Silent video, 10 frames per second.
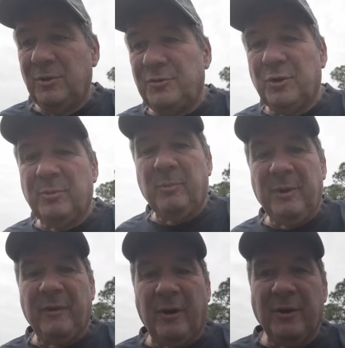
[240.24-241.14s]
YouTube can
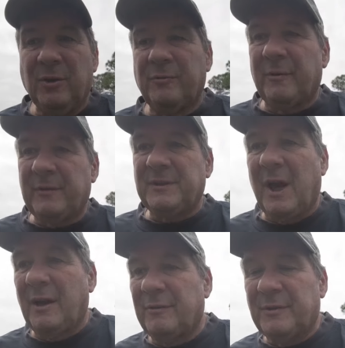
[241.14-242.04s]
be very good for
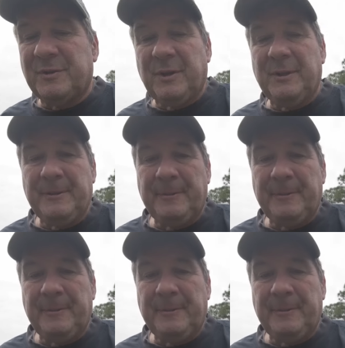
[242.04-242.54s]
photographers